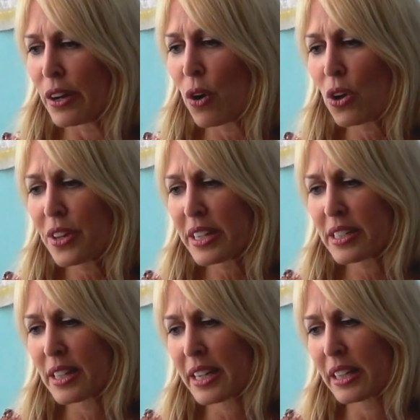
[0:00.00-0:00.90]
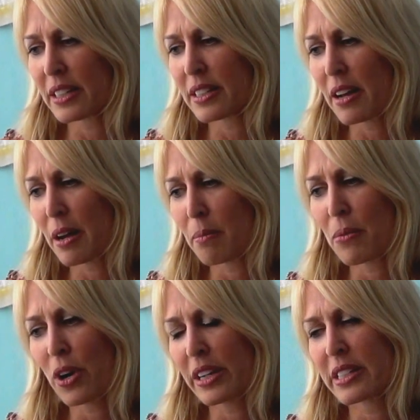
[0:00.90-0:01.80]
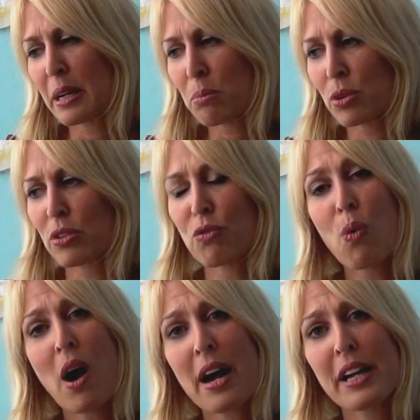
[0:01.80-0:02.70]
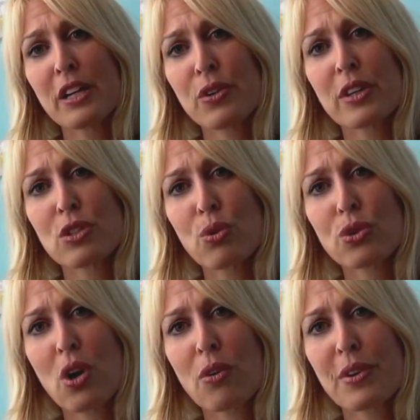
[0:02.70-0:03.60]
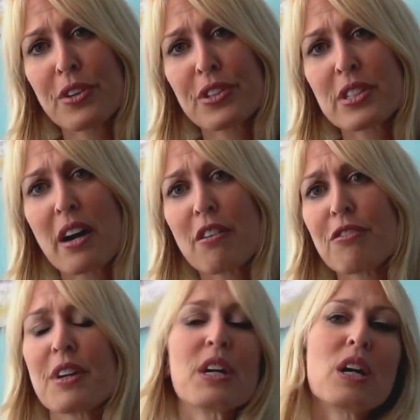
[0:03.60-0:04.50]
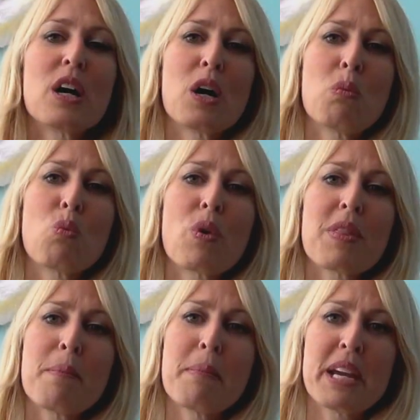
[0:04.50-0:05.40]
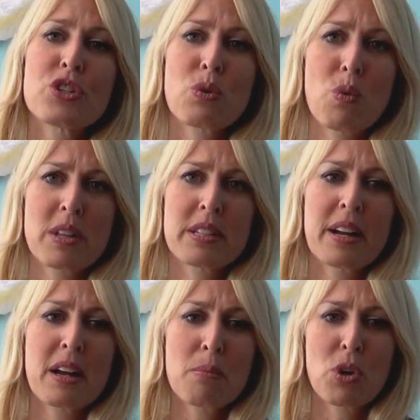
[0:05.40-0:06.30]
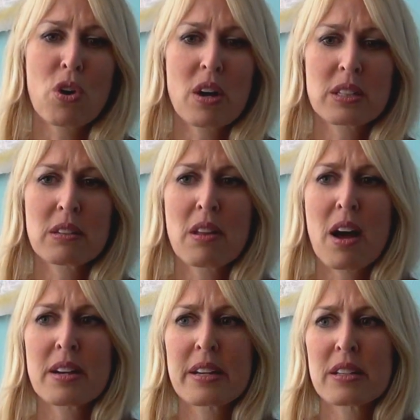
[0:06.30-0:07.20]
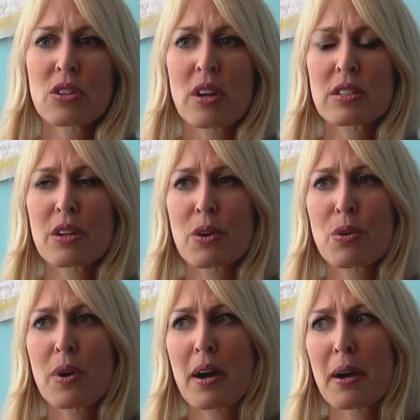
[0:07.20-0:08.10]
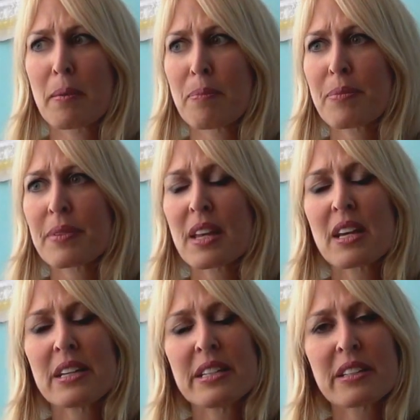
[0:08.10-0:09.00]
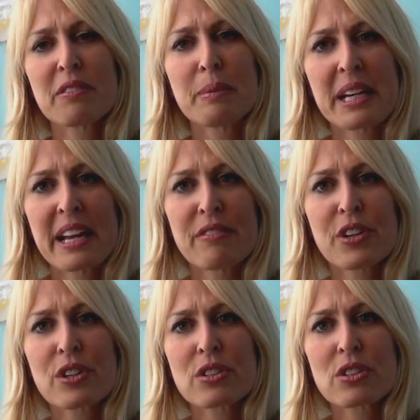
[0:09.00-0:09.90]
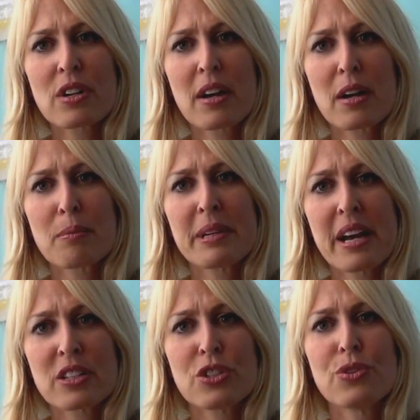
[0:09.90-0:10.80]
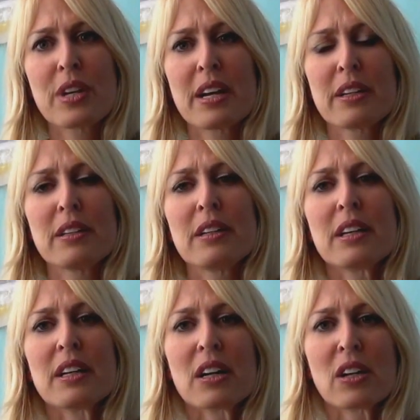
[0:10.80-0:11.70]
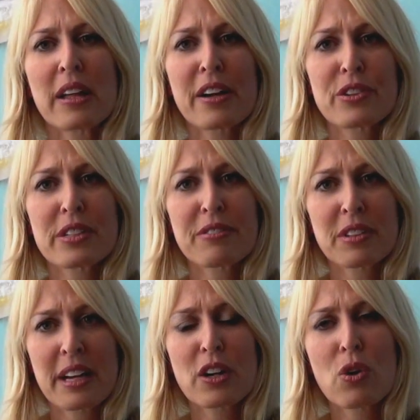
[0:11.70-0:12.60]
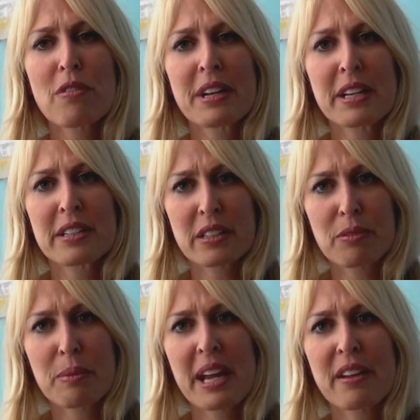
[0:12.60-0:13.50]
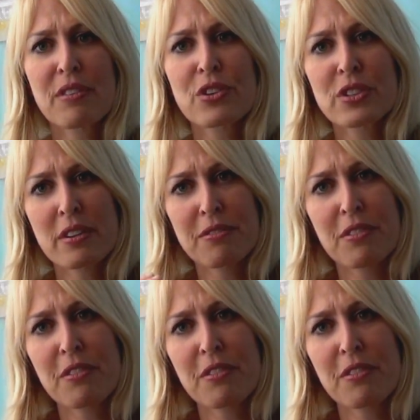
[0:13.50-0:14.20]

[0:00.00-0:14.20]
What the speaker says: All these things are examples of why you can soul talk with yourself. One of the major ones that I come across a lot is also addictive behaviors. Yes, you can allow yourself to let go of any addictive behaviors and